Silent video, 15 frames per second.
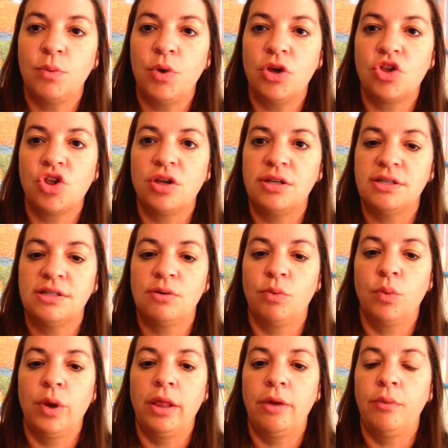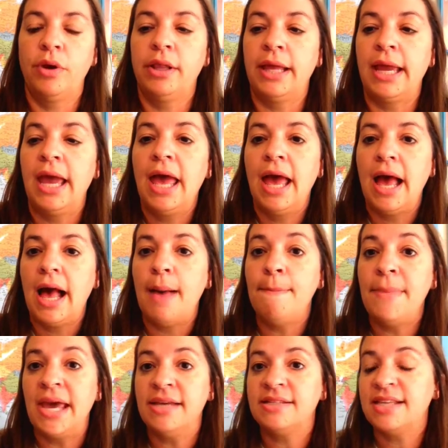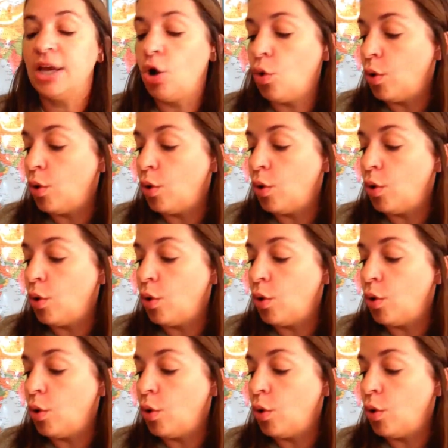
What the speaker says: which is a really, really amazing